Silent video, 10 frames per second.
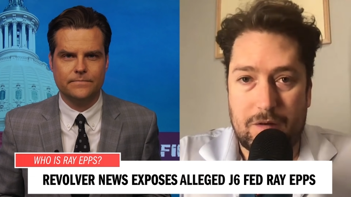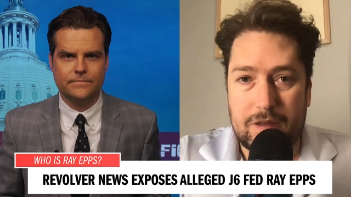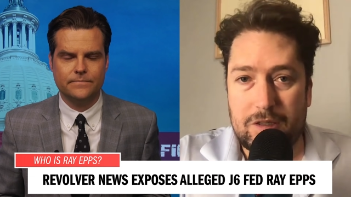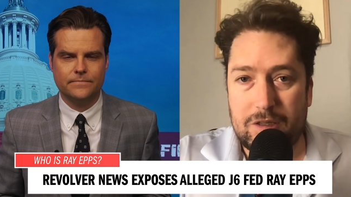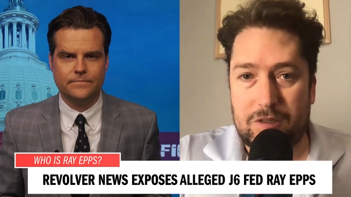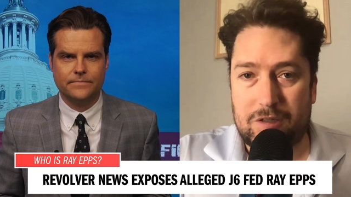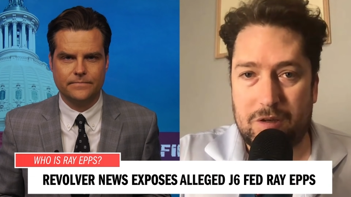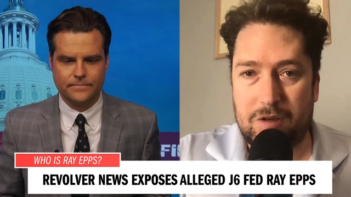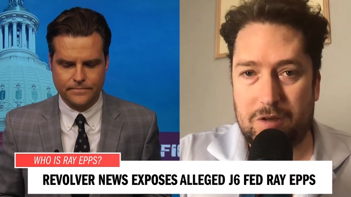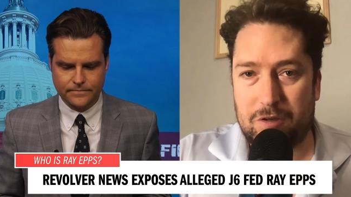Speaker 1: Now, this
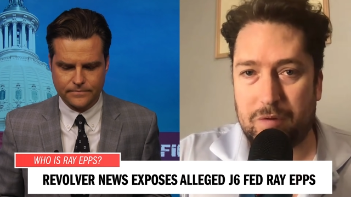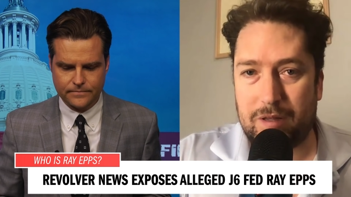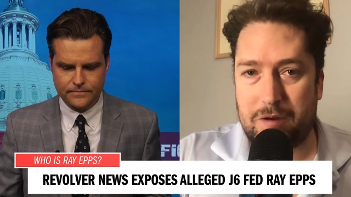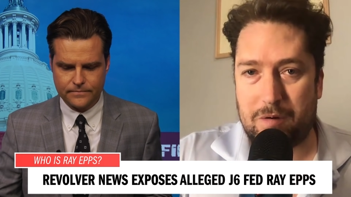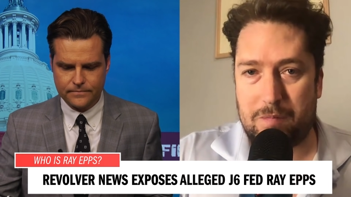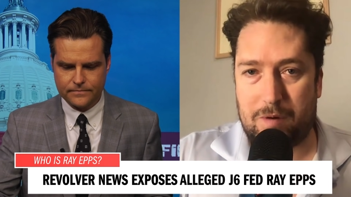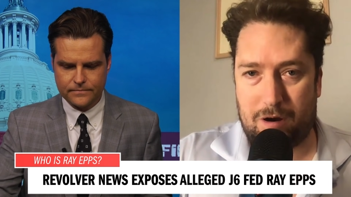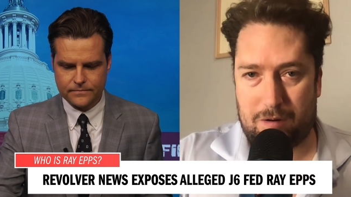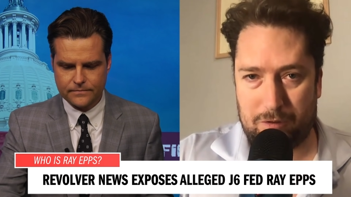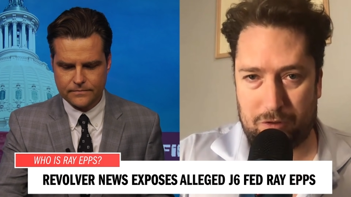is really a
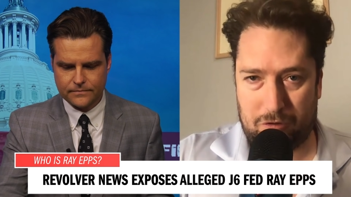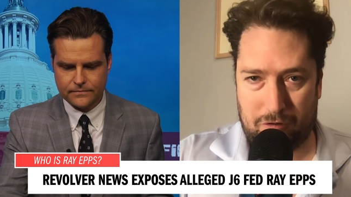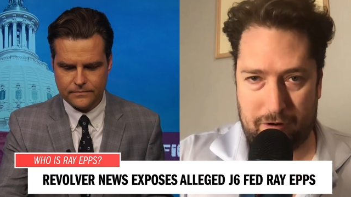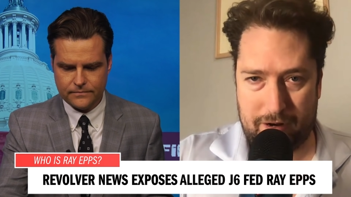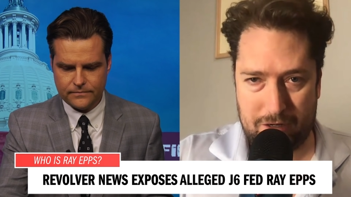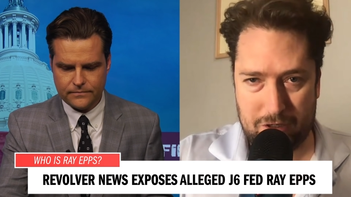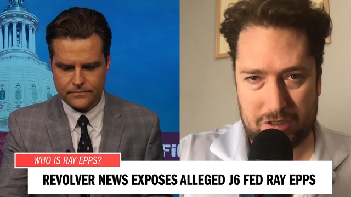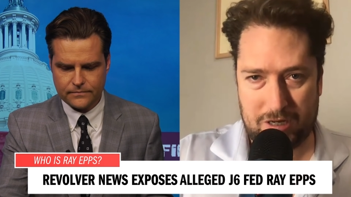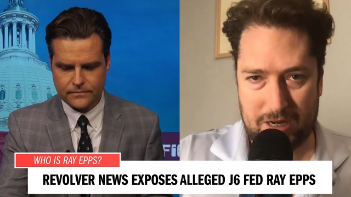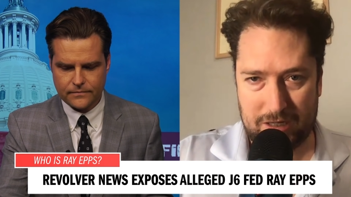remarkable story, and
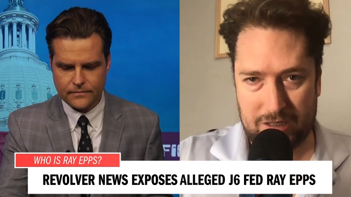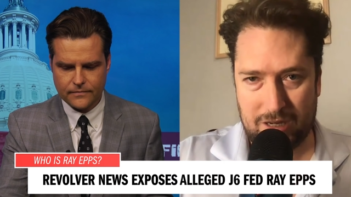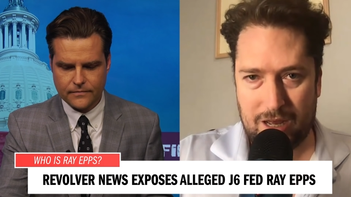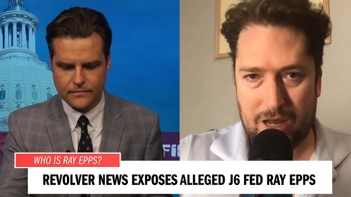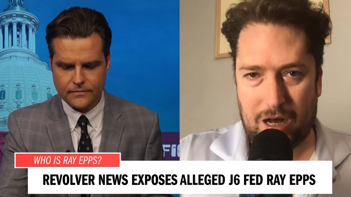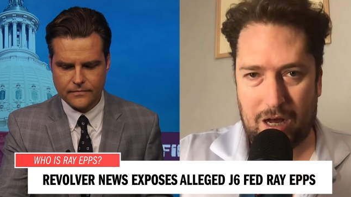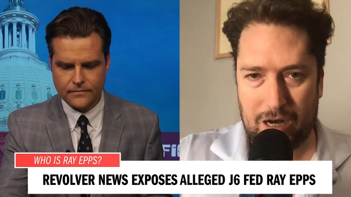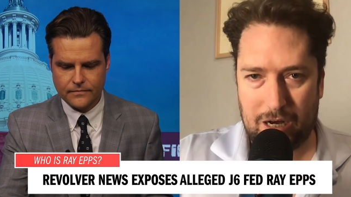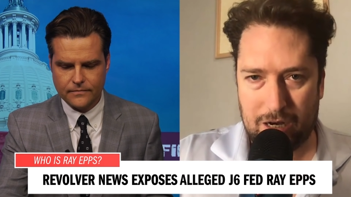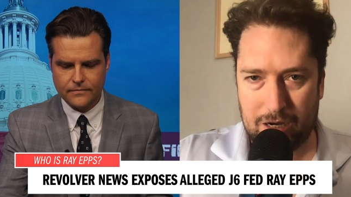just as
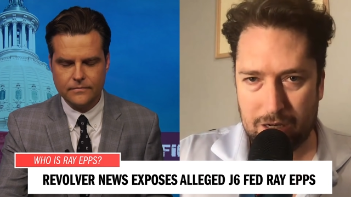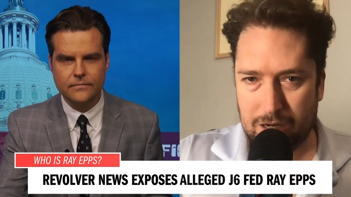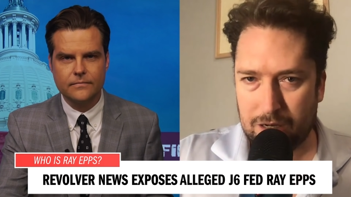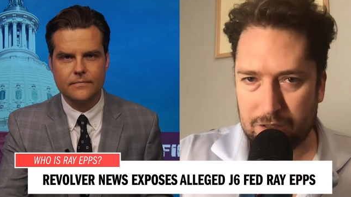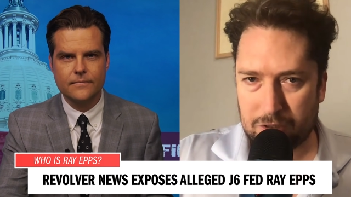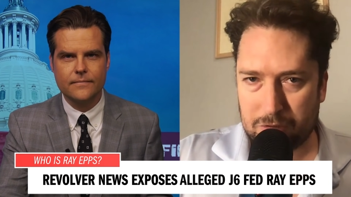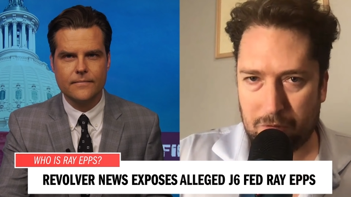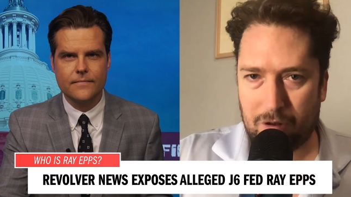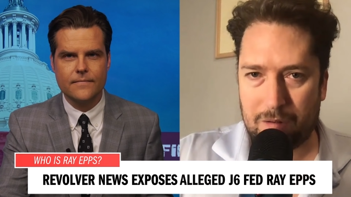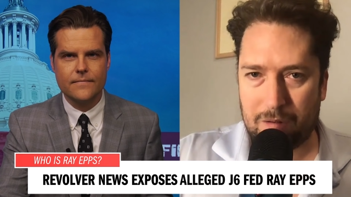a
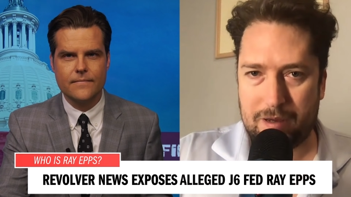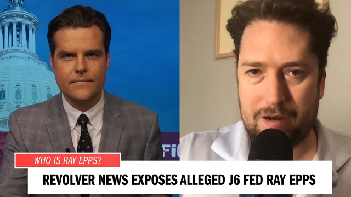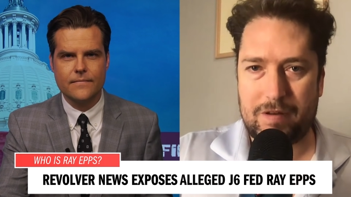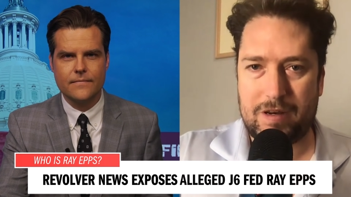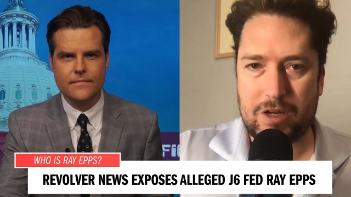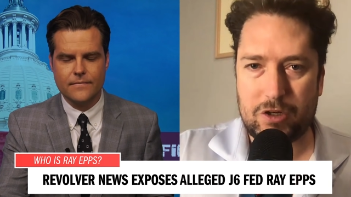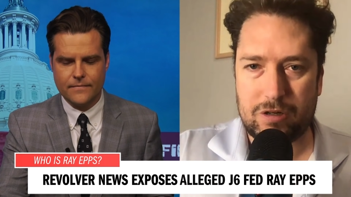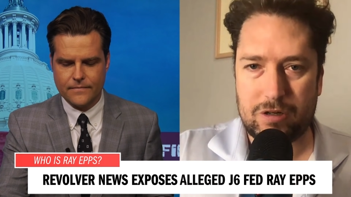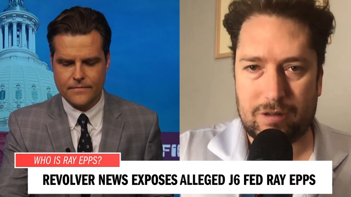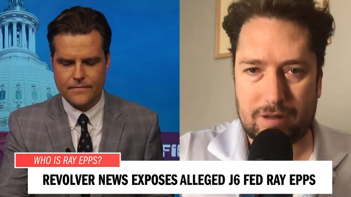small bit of
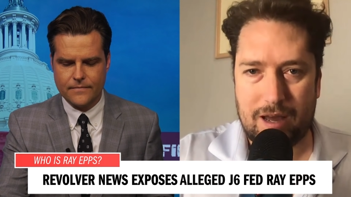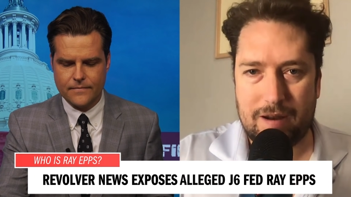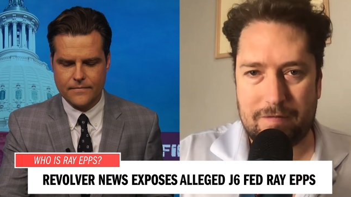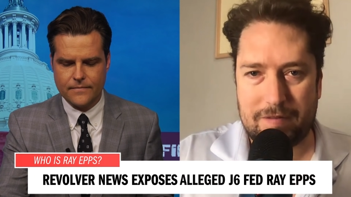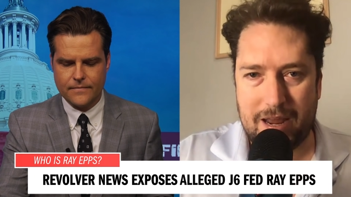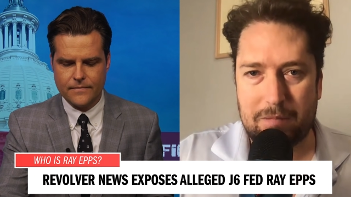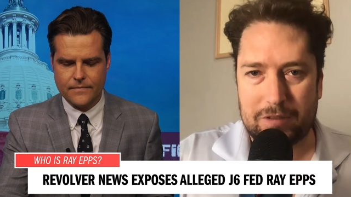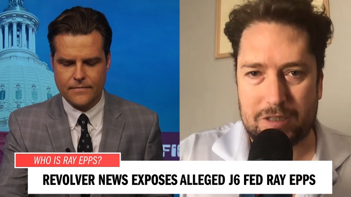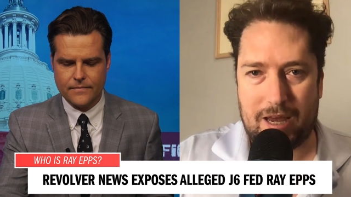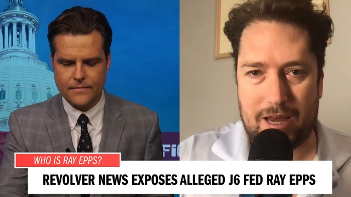additional kind of
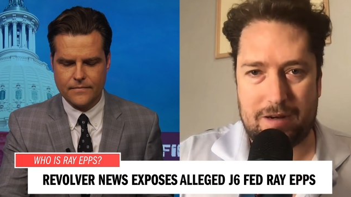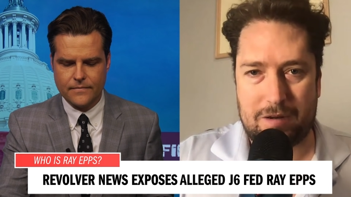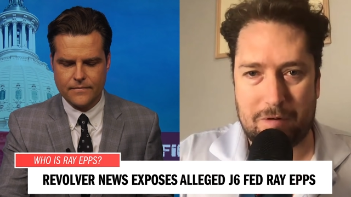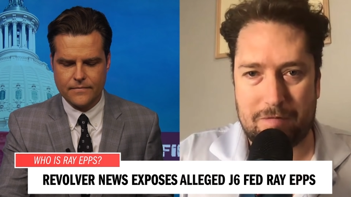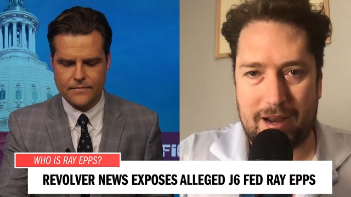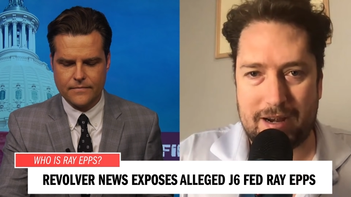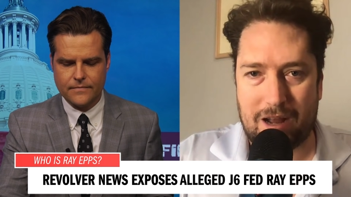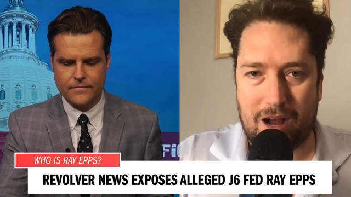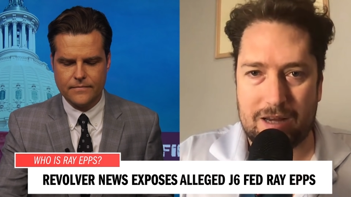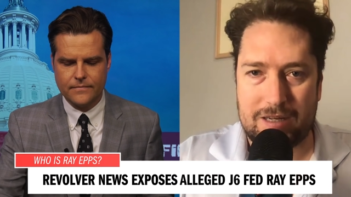table setting to
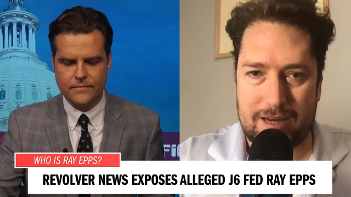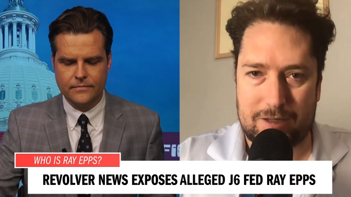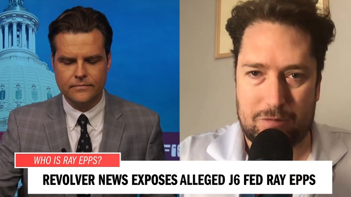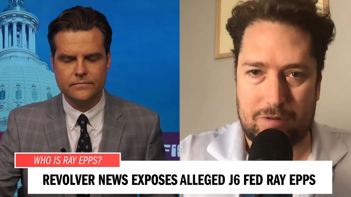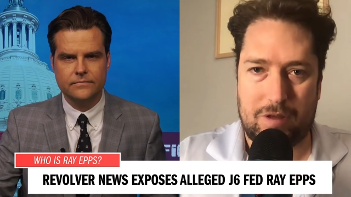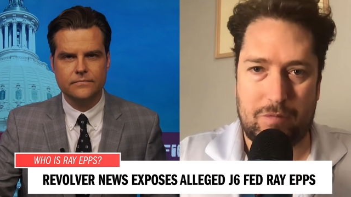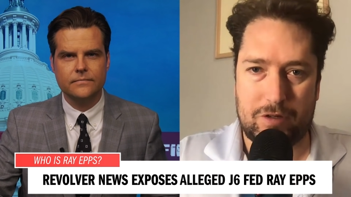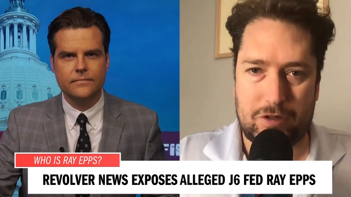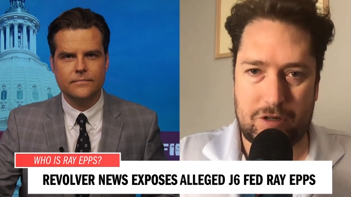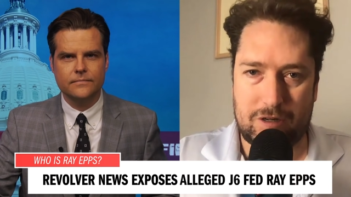provide context within
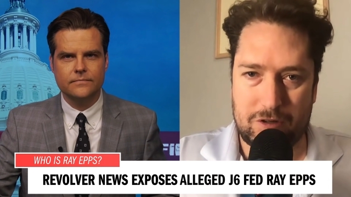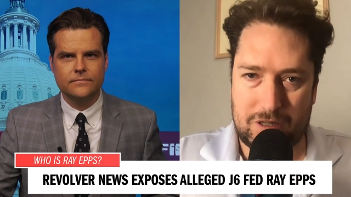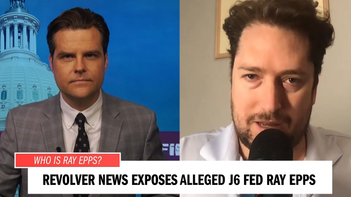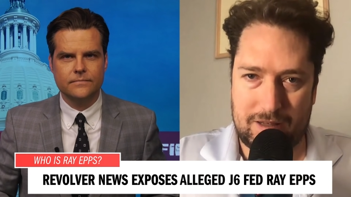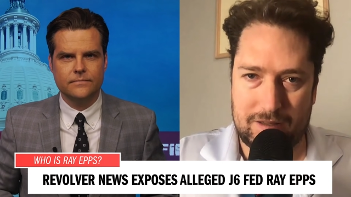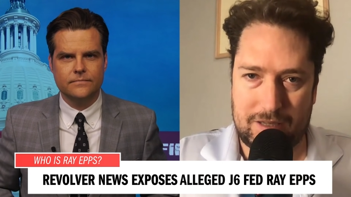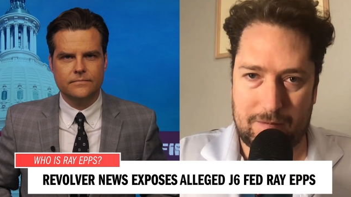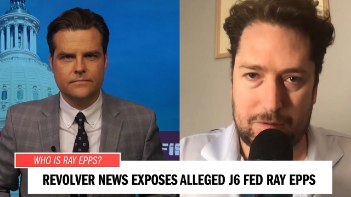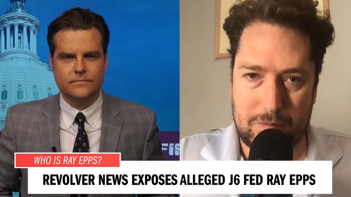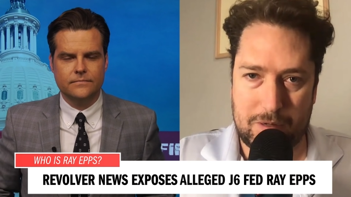which to understand this
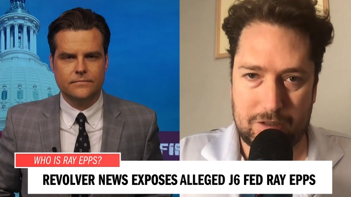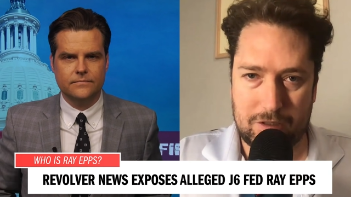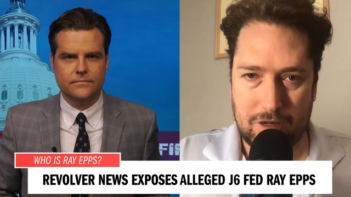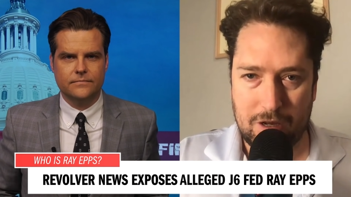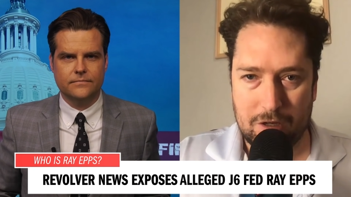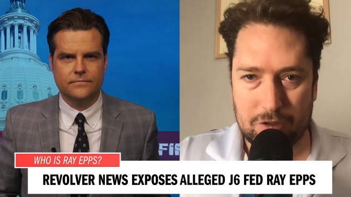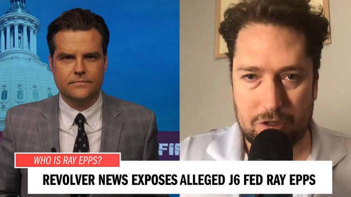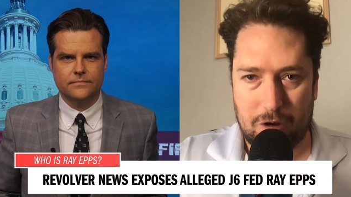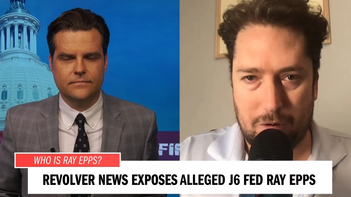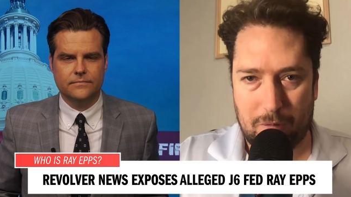Epps piece.
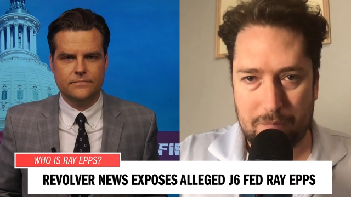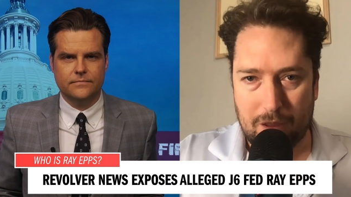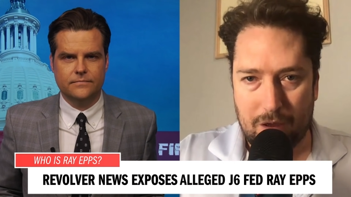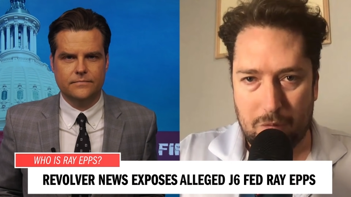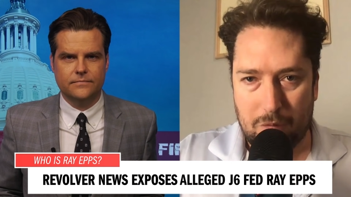So